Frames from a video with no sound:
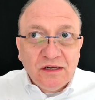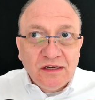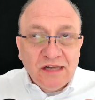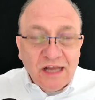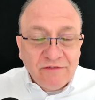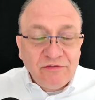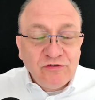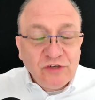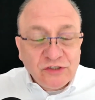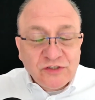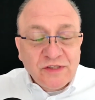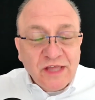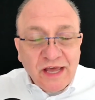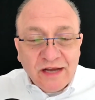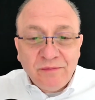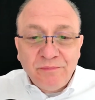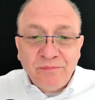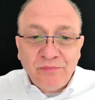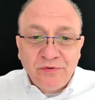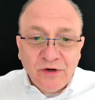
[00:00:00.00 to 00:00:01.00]
leverage
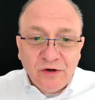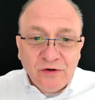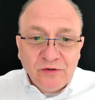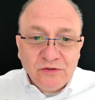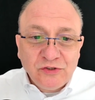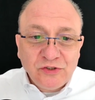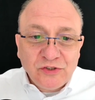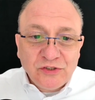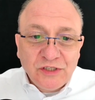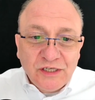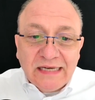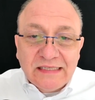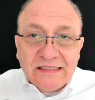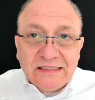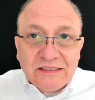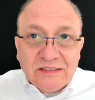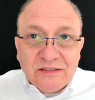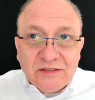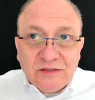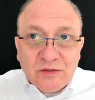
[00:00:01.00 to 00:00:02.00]
that approach
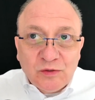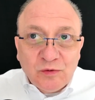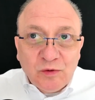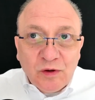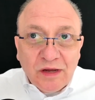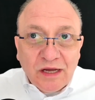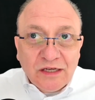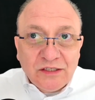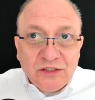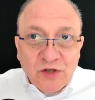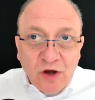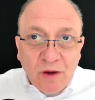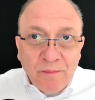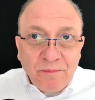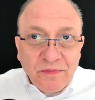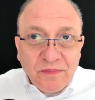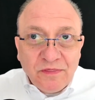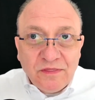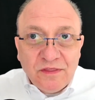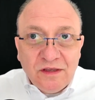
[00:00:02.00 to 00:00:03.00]
and to
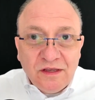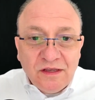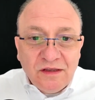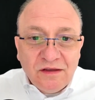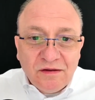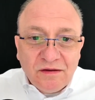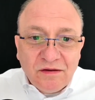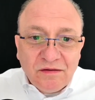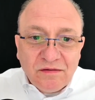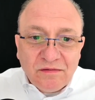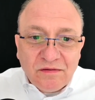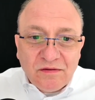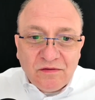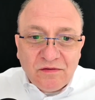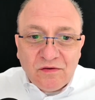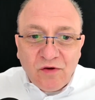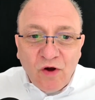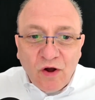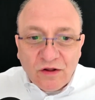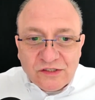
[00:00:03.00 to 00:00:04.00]
adopt the
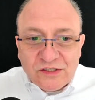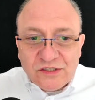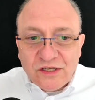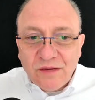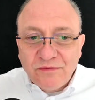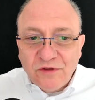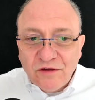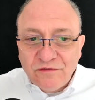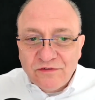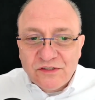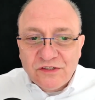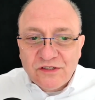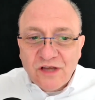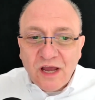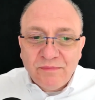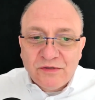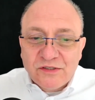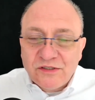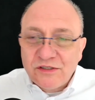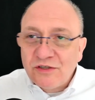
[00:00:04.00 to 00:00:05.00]
concept of a
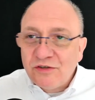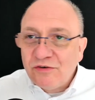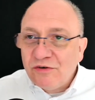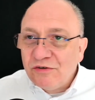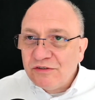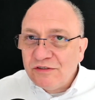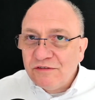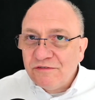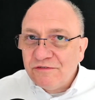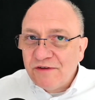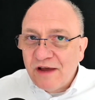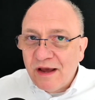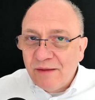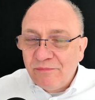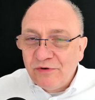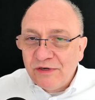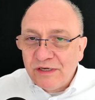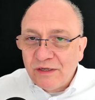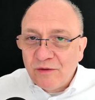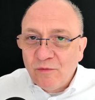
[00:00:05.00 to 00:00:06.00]
cybersecurity
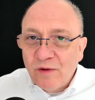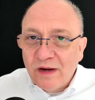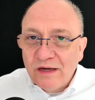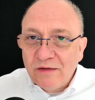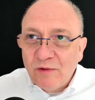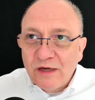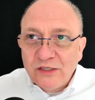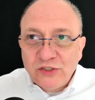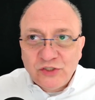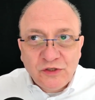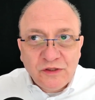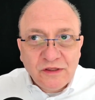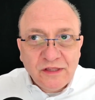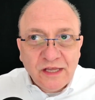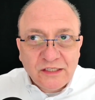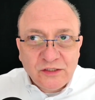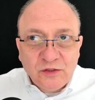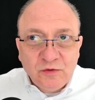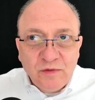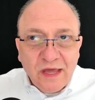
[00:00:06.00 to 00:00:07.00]
fabric? Why should
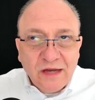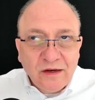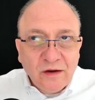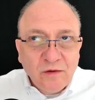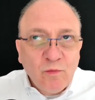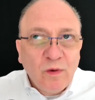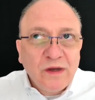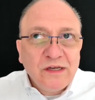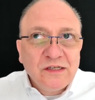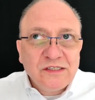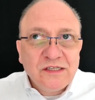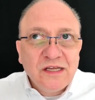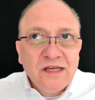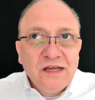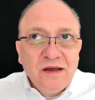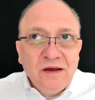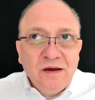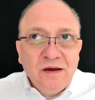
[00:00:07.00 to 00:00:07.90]
they do that? And what is